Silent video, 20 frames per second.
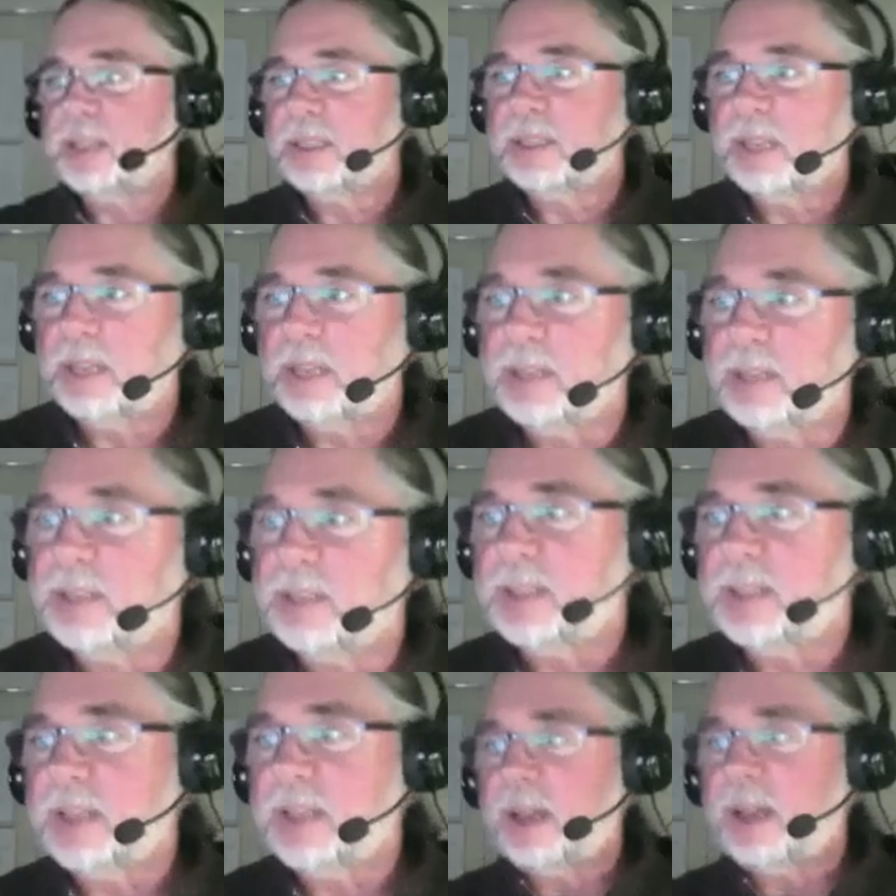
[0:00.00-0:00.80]

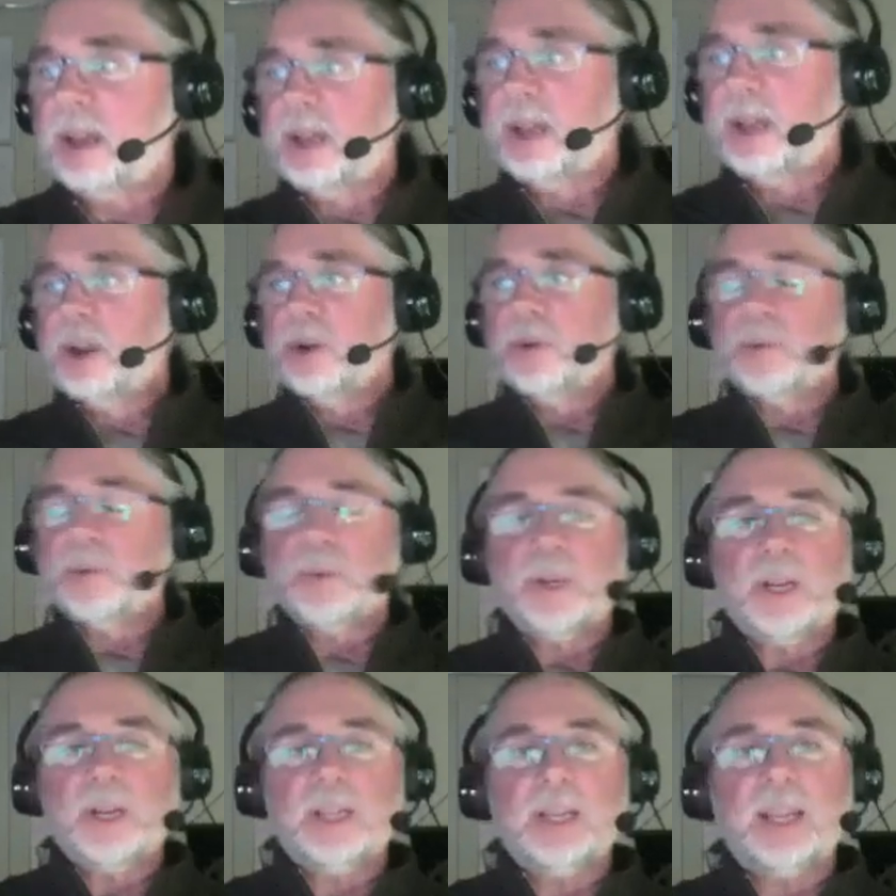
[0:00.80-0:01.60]
is
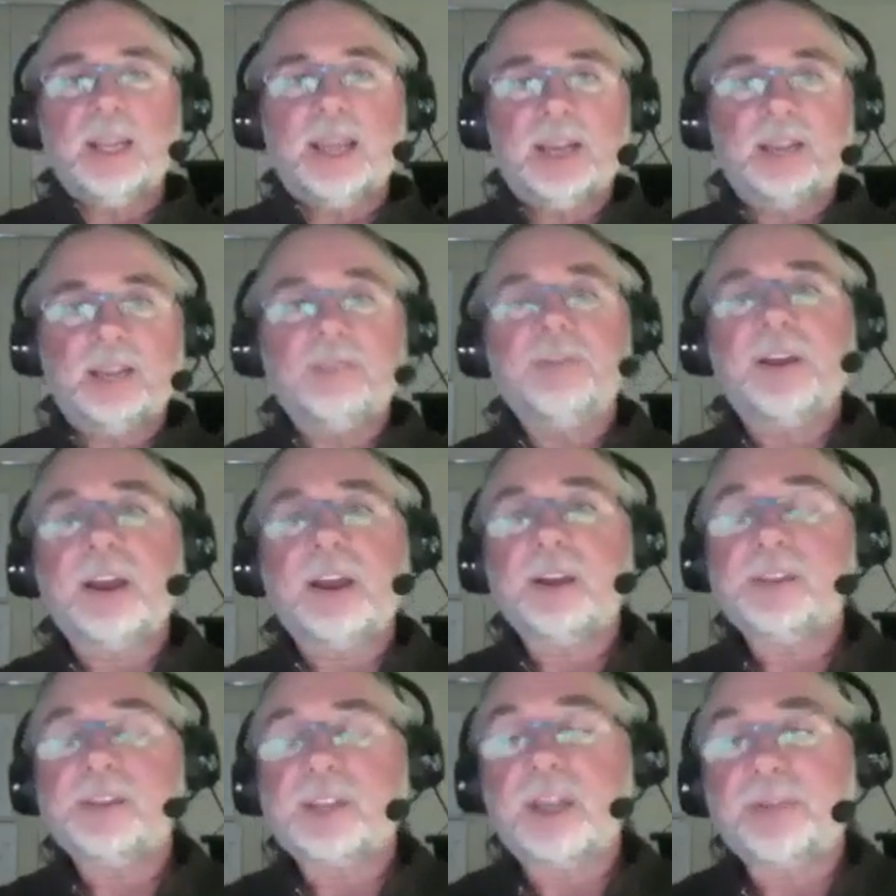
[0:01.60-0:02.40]
really lighting
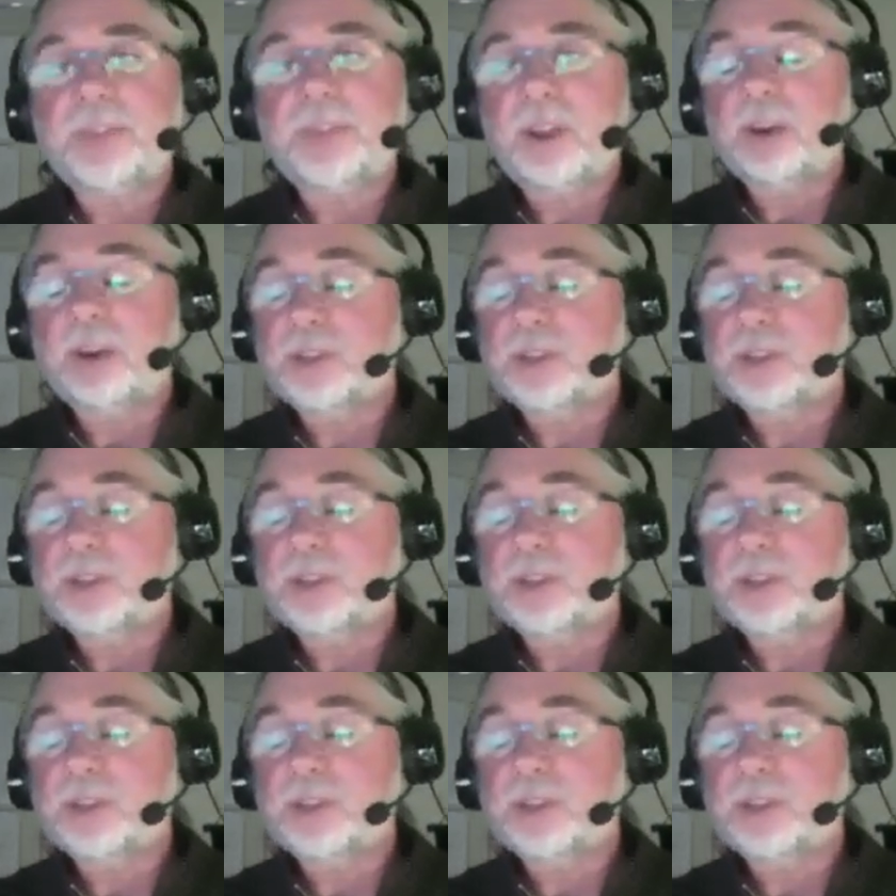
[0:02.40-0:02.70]
fires out there.